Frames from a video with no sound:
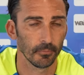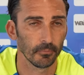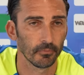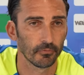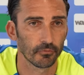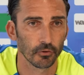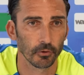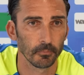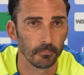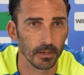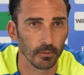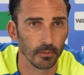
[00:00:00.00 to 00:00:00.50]

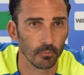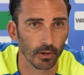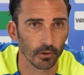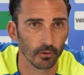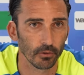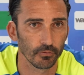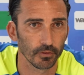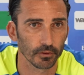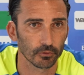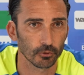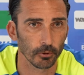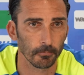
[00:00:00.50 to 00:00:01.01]
for me one
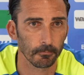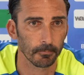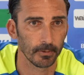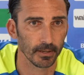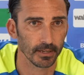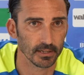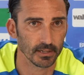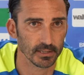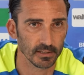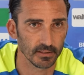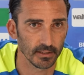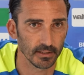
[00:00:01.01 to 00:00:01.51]
of the top
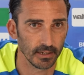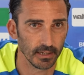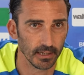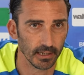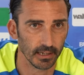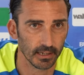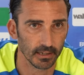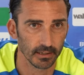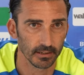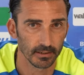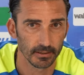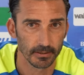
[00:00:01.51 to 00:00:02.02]
players in the
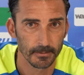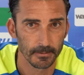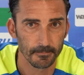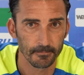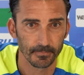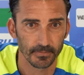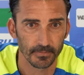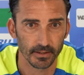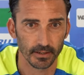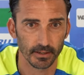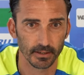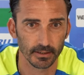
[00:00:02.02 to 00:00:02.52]
league
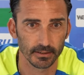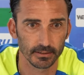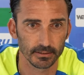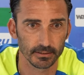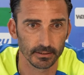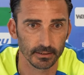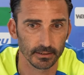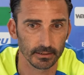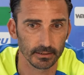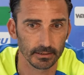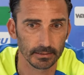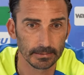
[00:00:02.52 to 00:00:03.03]
and
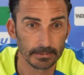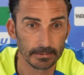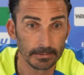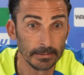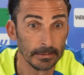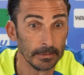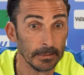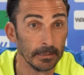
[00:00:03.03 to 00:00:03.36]
uh,